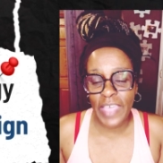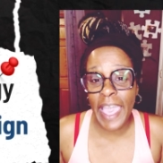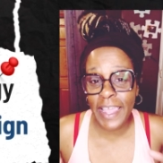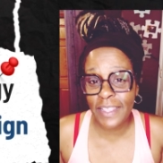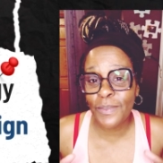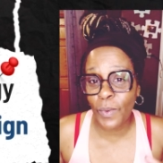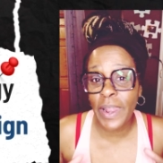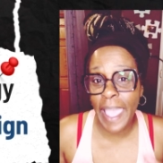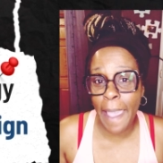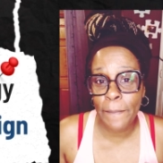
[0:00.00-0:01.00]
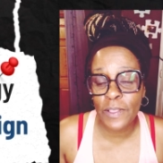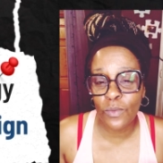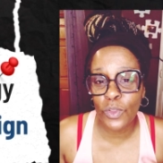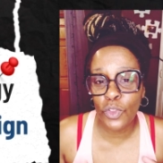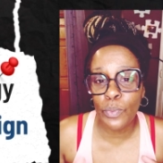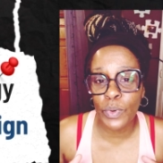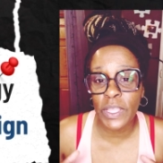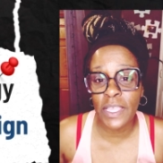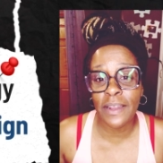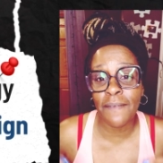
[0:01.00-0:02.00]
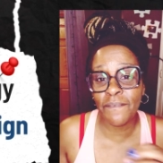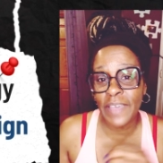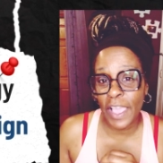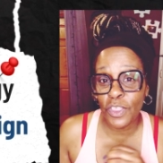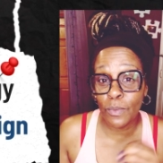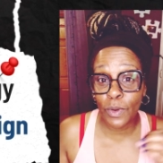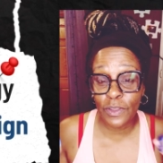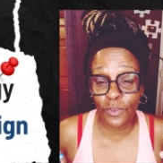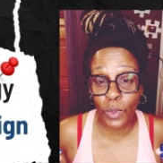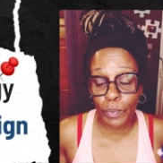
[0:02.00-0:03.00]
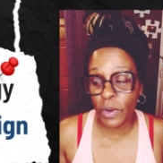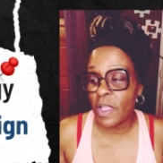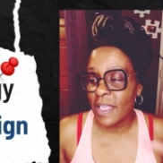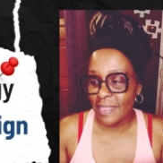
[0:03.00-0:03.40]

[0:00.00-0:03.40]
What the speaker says: that is what happens when you bring in a vacuum or a sweeper.